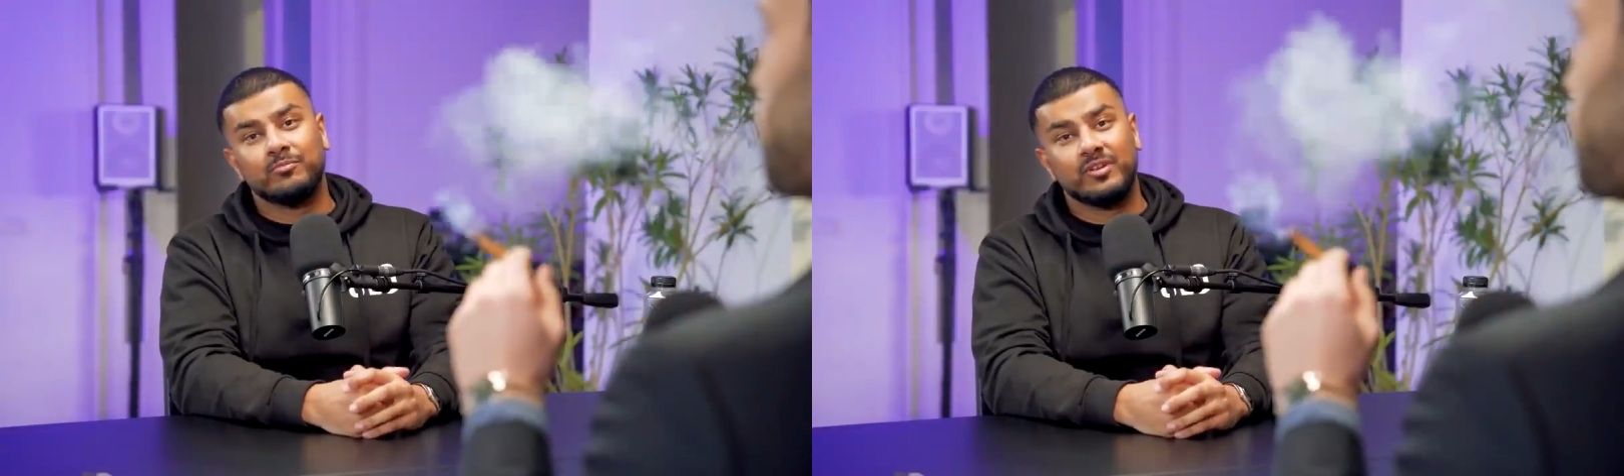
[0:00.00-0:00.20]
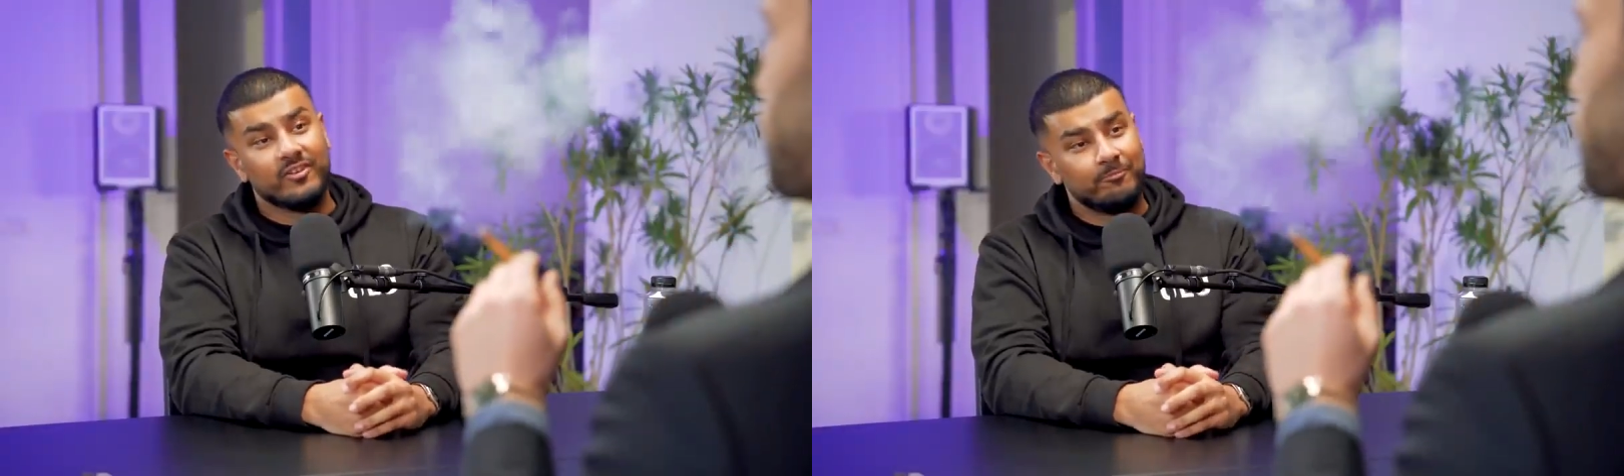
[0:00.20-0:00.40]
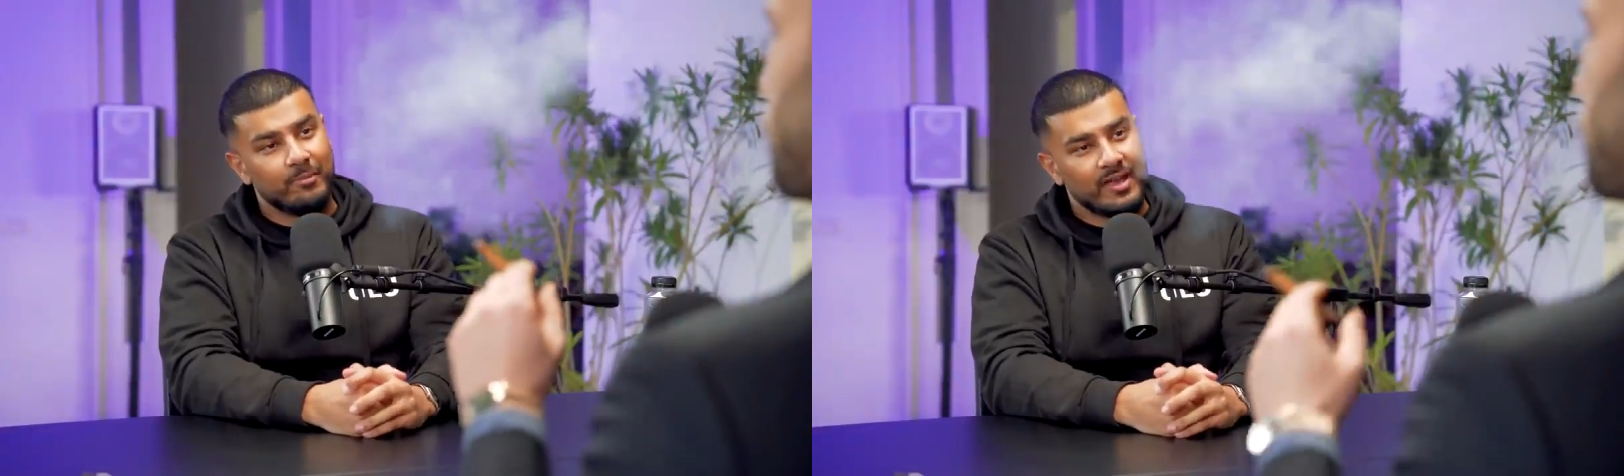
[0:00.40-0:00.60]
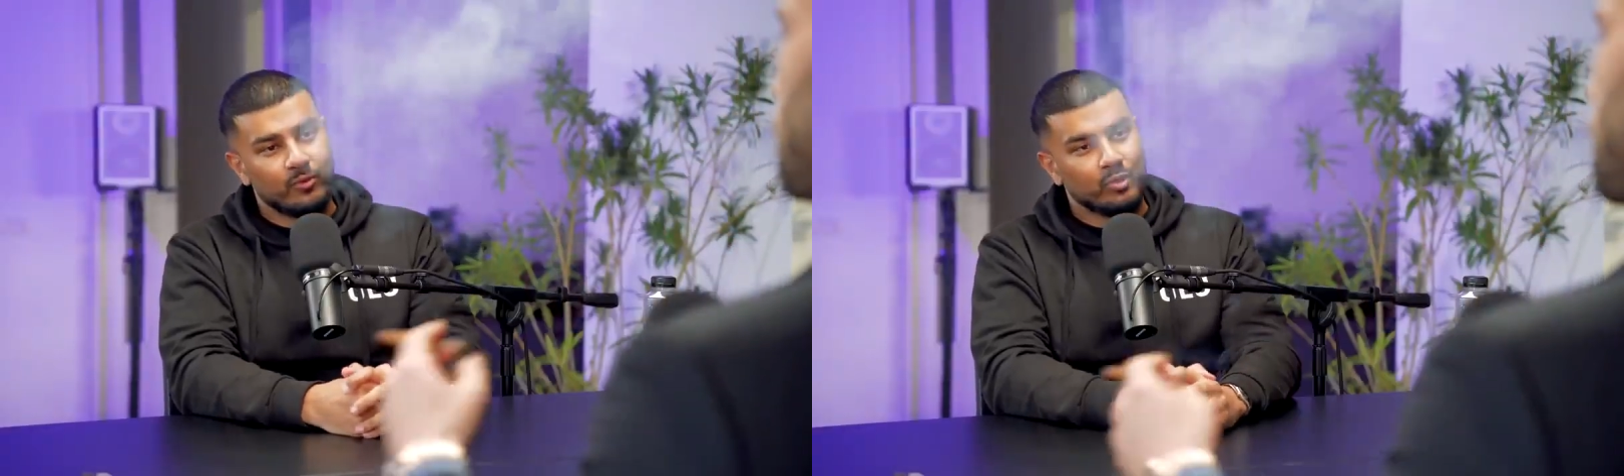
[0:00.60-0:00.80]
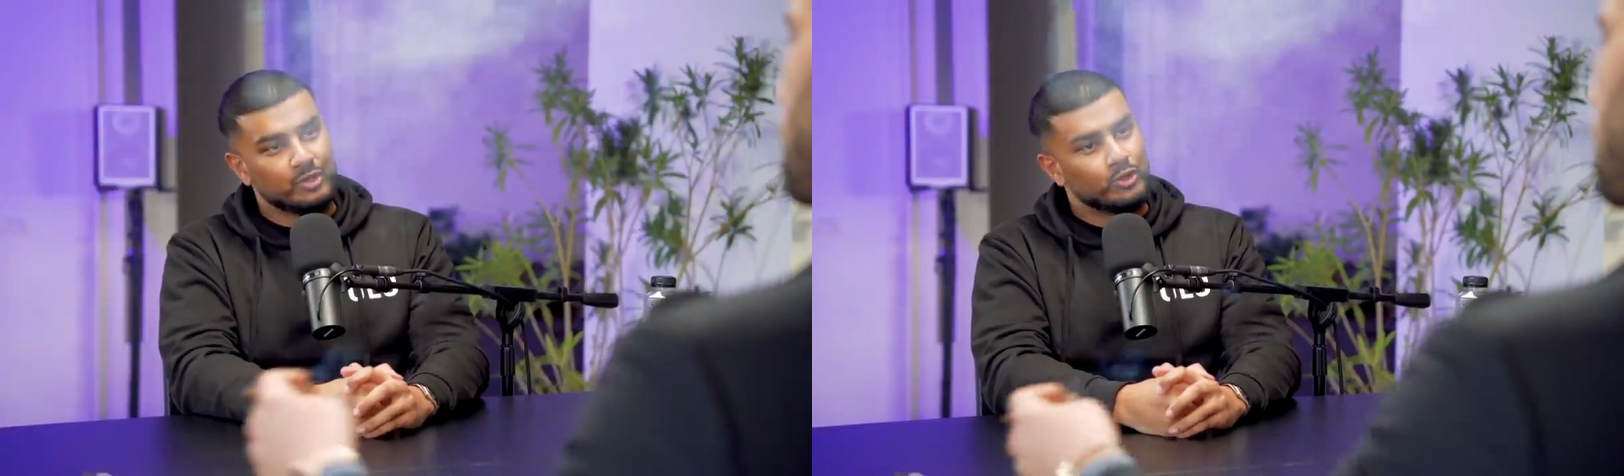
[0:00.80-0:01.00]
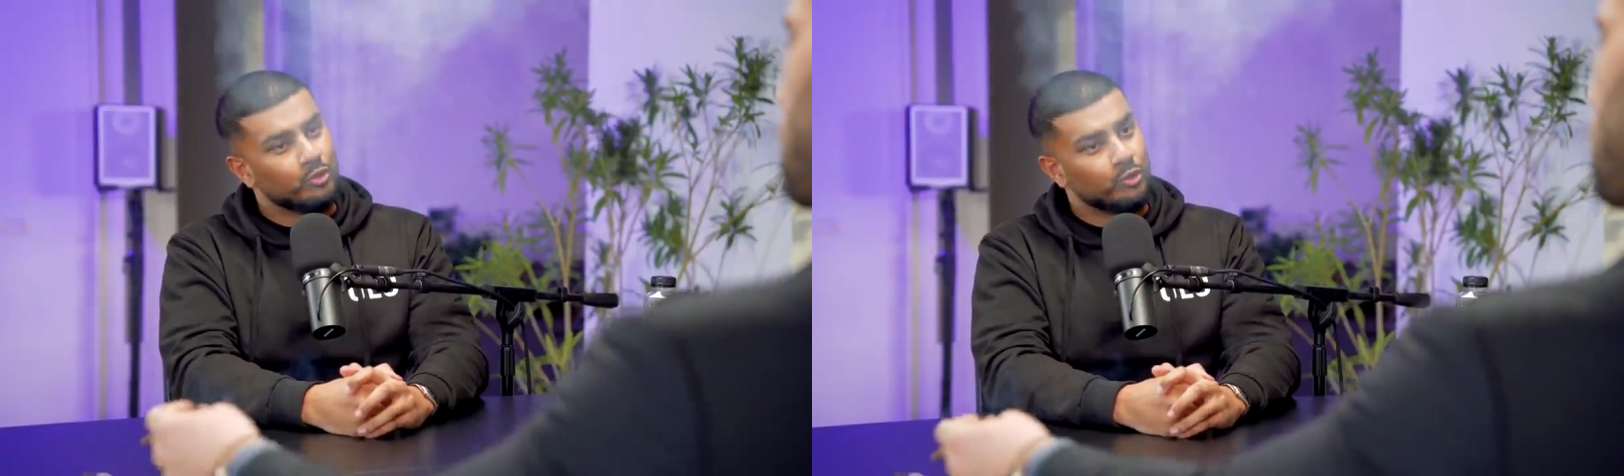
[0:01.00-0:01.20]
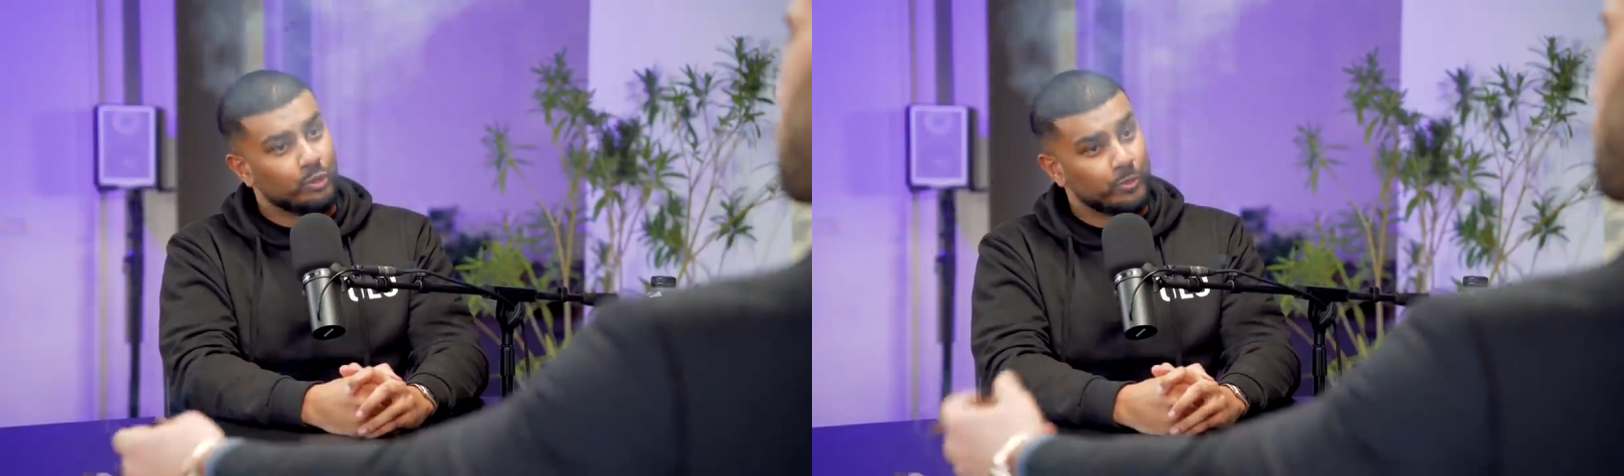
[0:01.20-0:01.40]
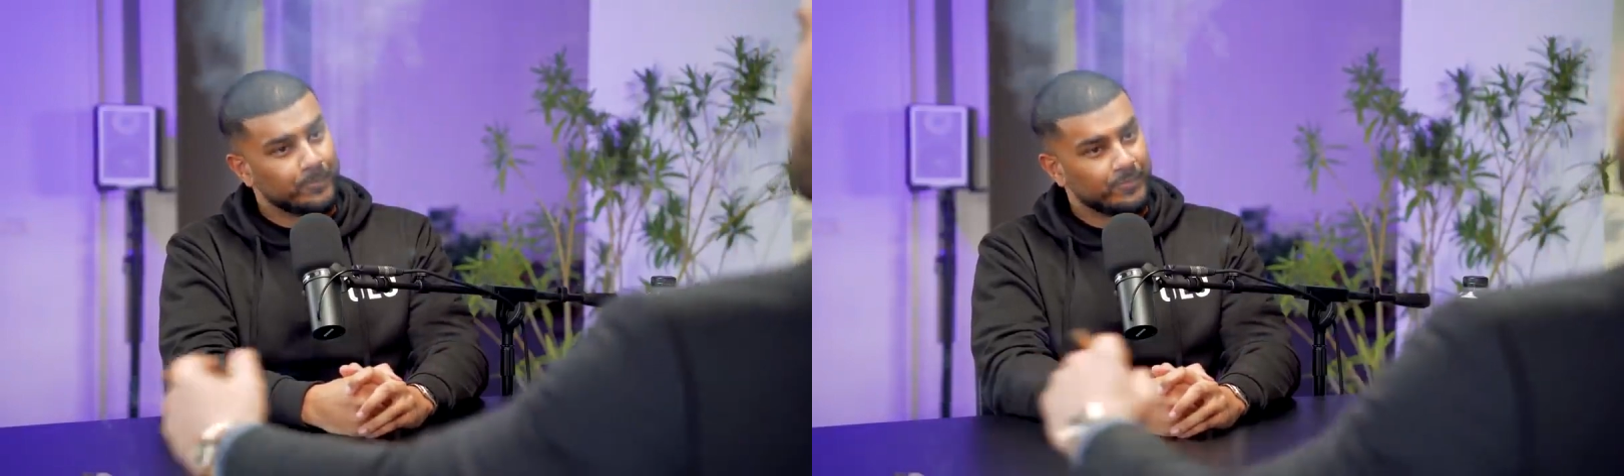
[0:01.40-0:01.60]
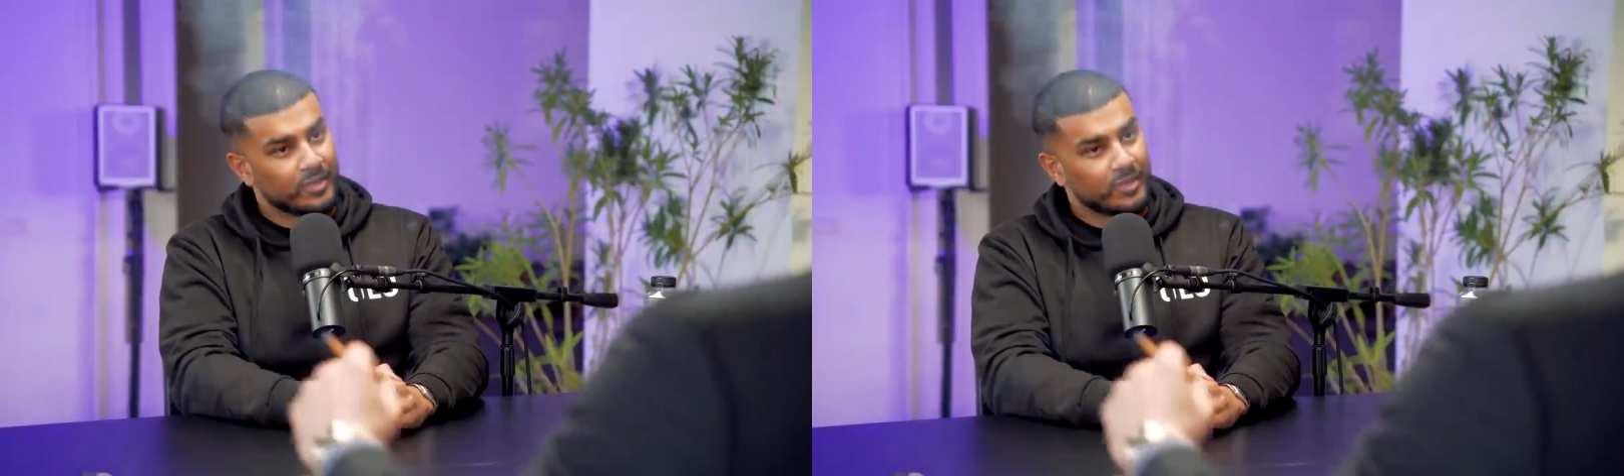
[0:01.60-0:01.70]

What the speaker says: live by once you're gone?